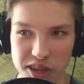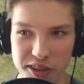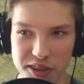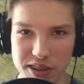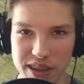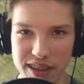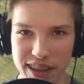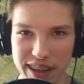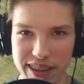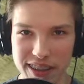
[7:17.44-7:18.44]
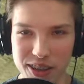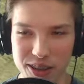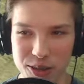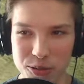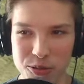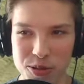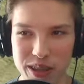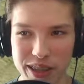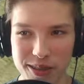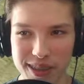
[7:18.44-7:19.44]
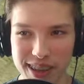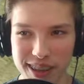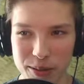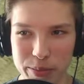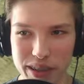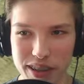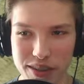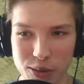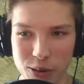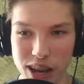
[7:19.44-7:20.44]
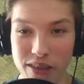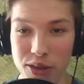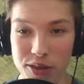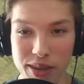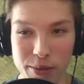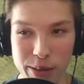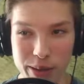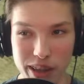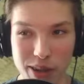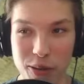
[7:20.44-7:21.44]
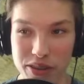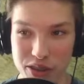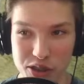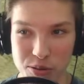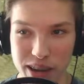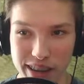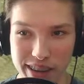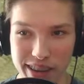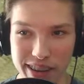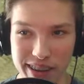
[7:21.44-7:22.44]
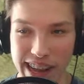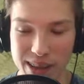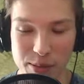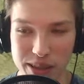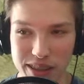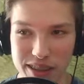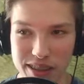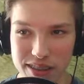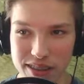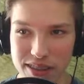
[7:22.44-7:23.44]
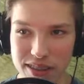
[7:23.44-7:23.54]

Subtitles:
Share screen, like, who really used that on PS4? I've used it maybe like once or twice, and that's about it.